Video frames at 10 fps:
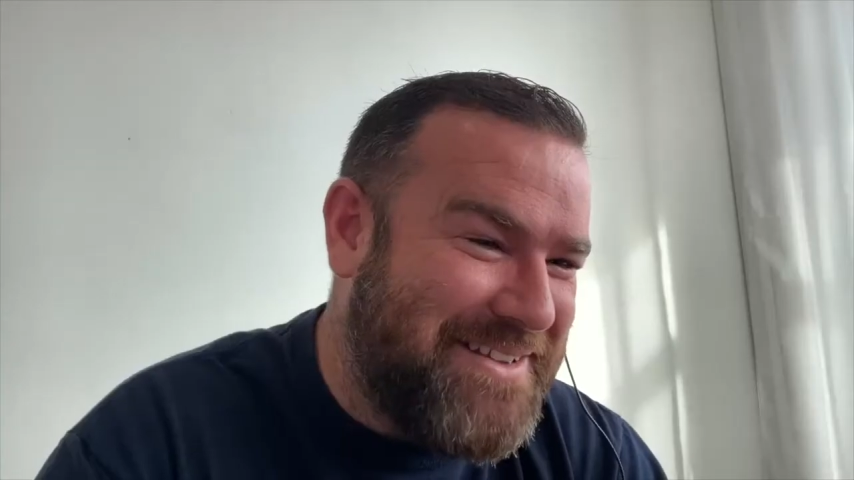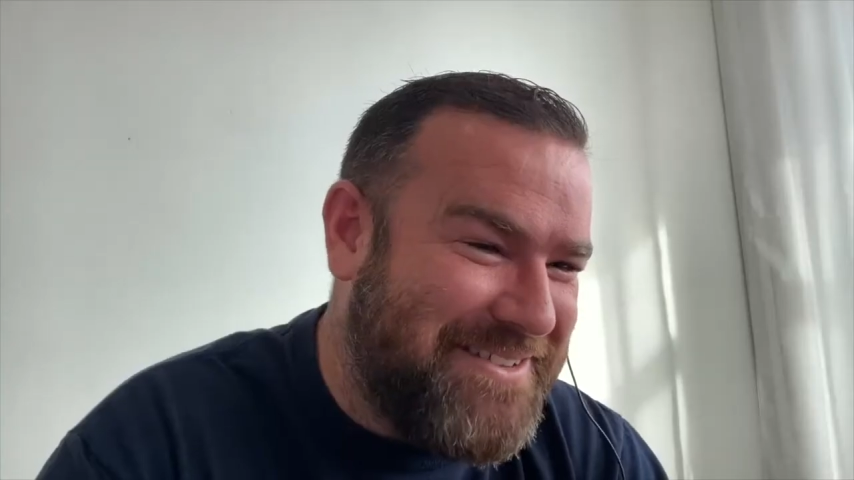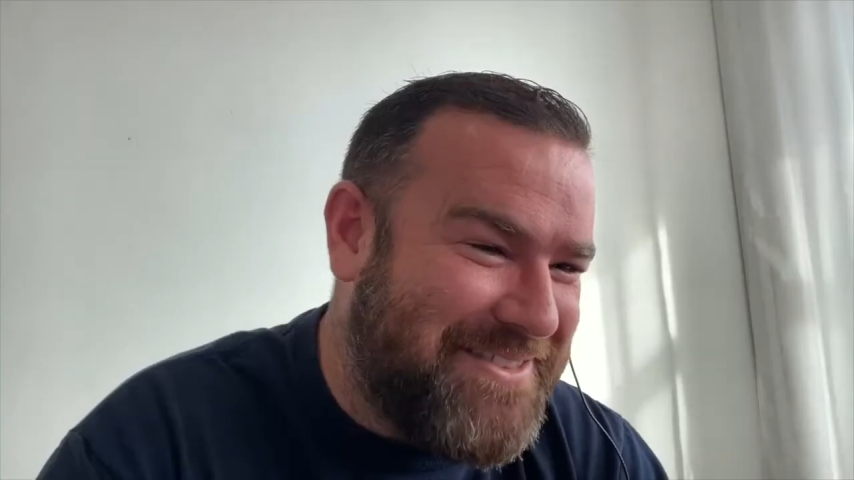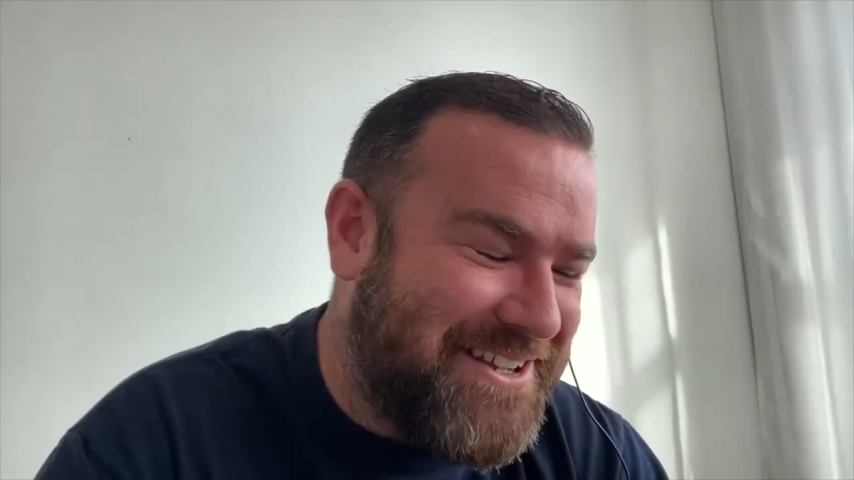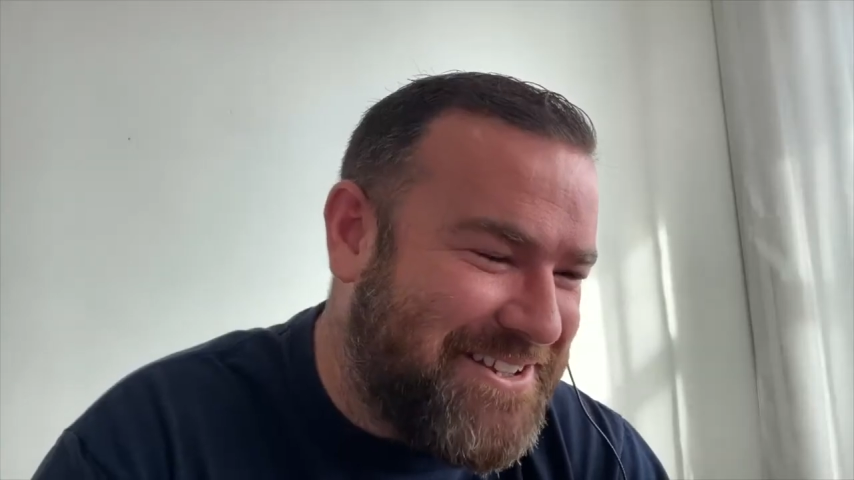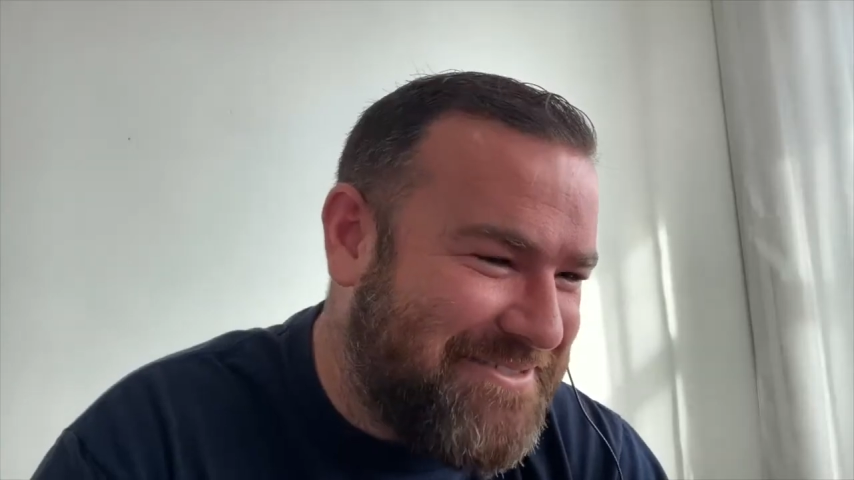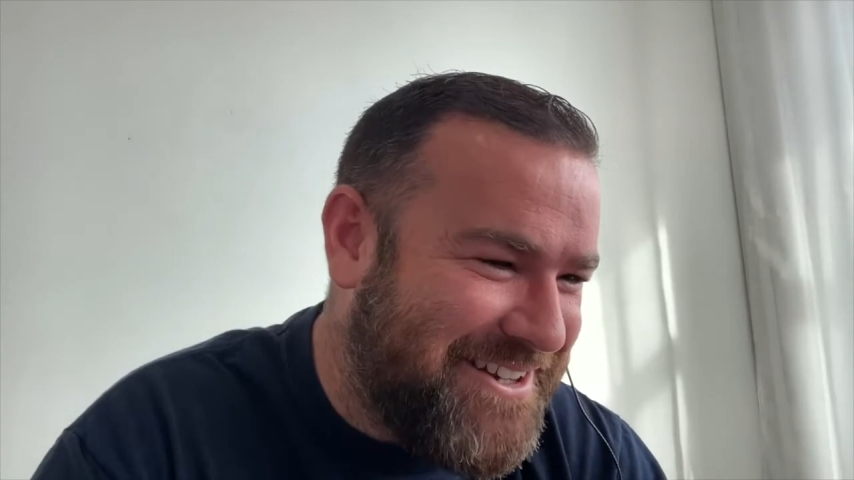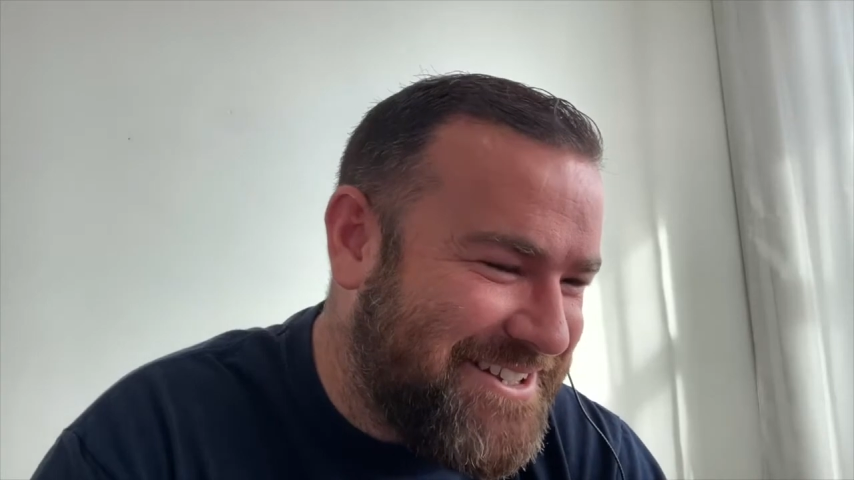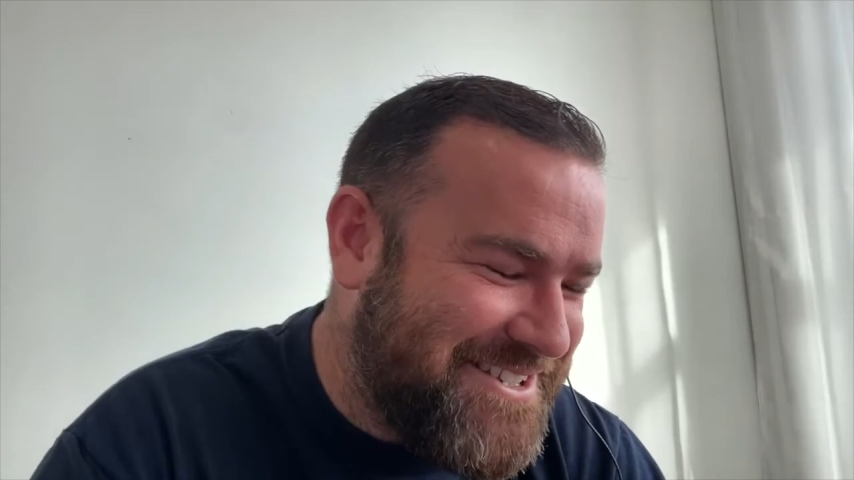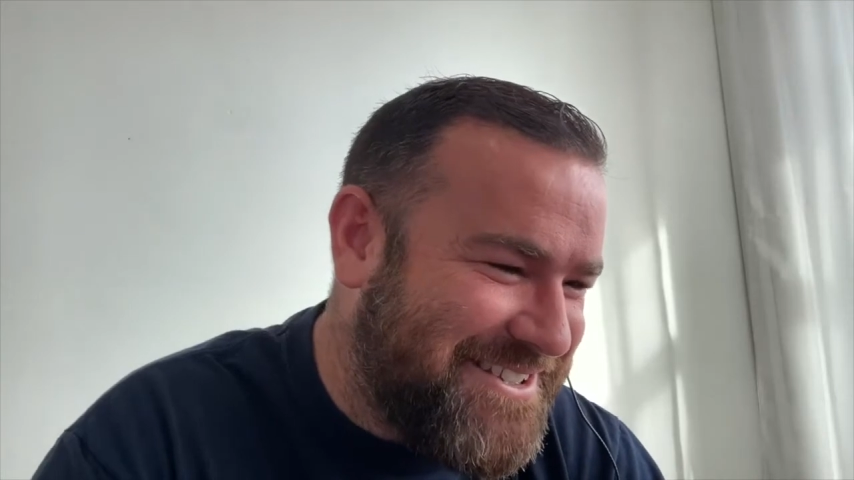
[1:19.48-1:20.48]
I mean. Thank you,
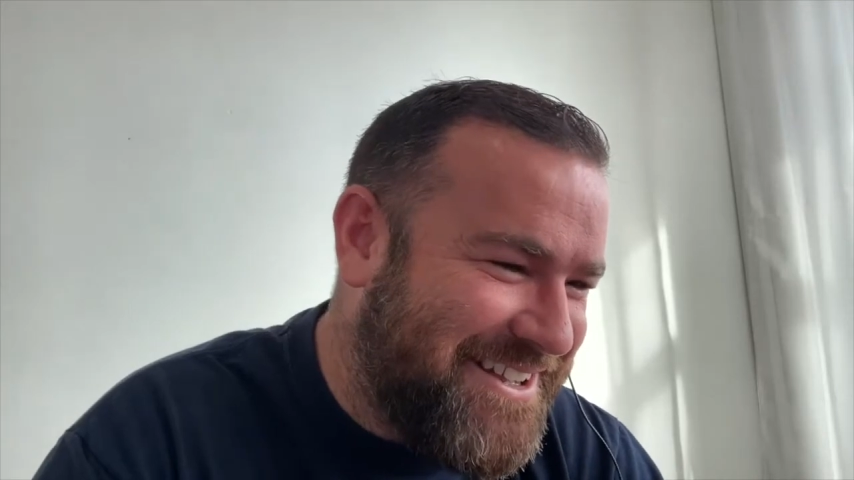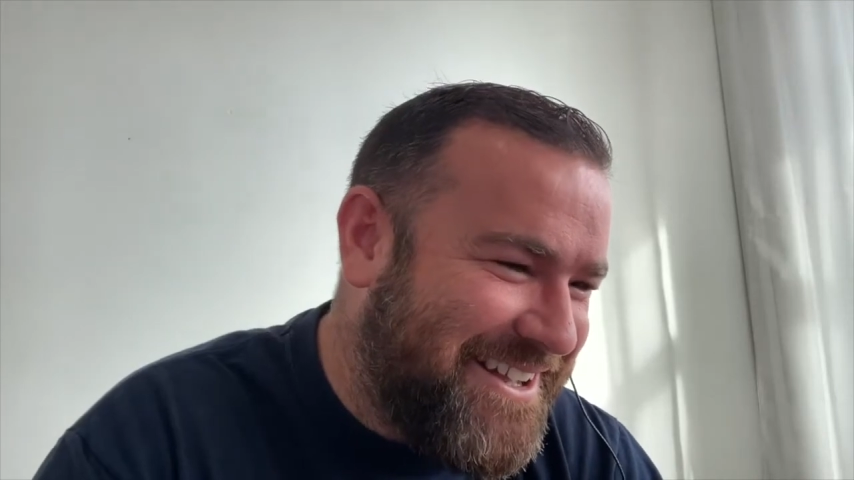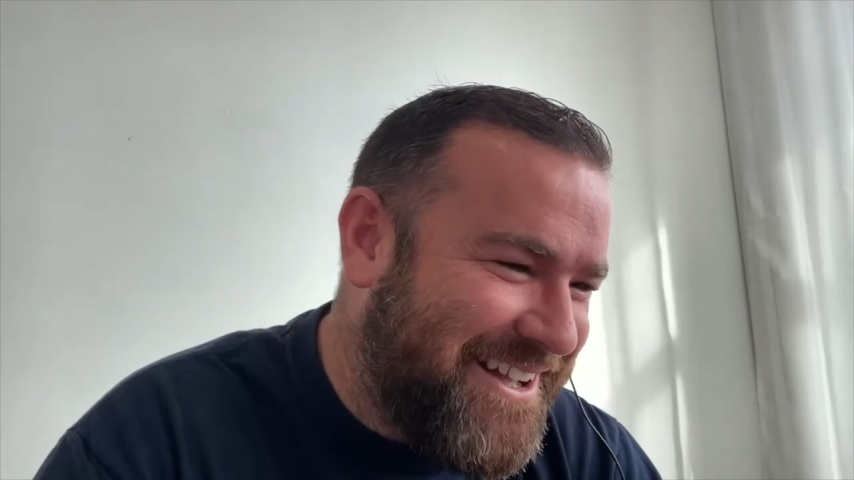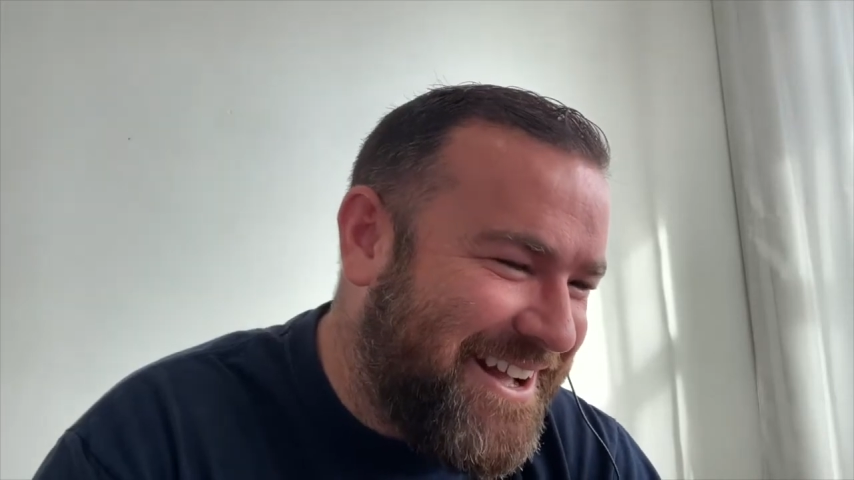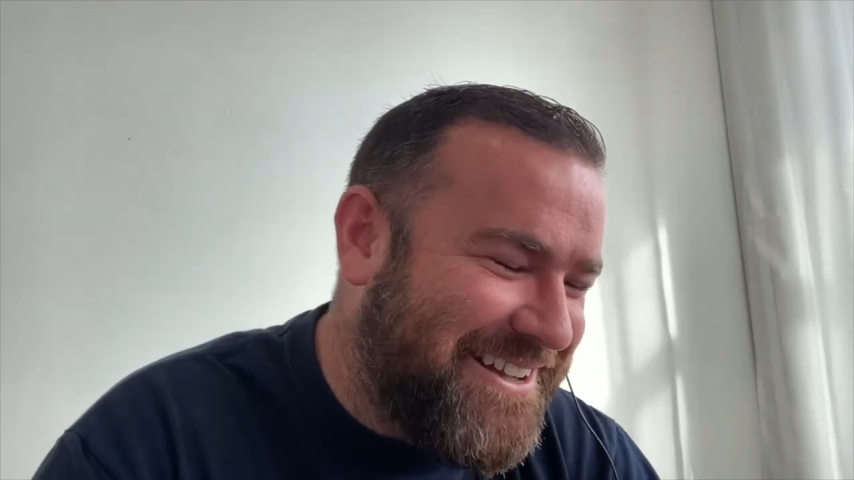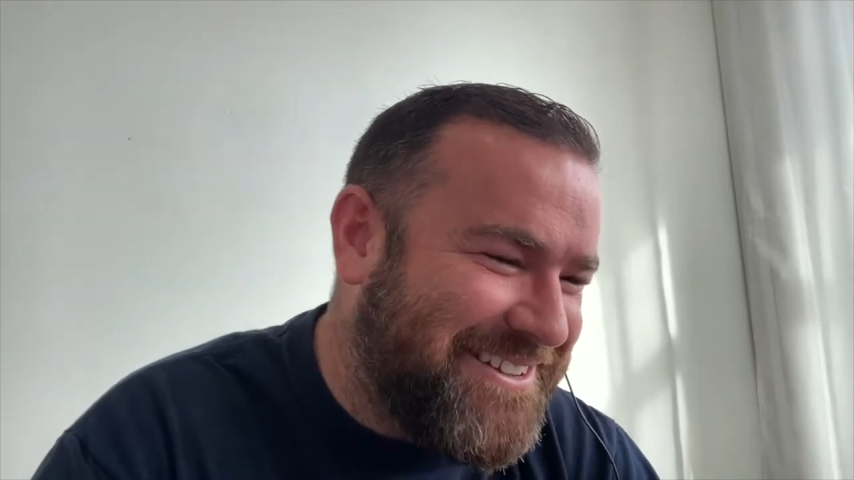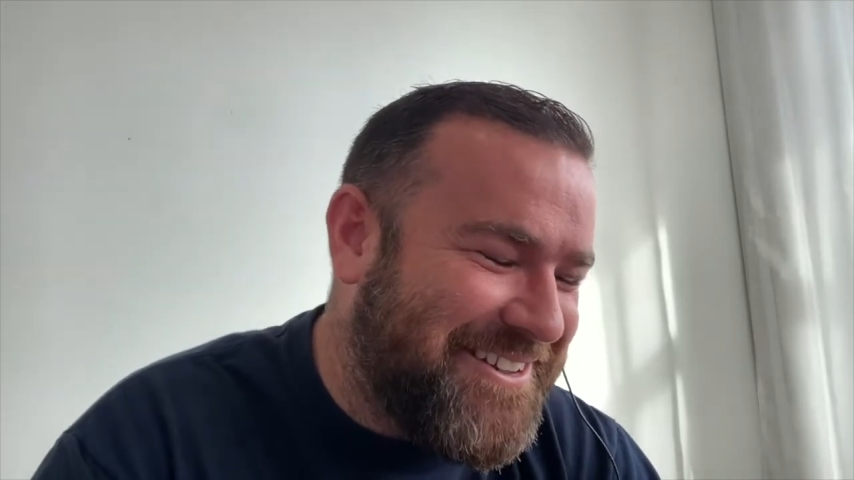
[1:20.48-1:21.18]
Alice. And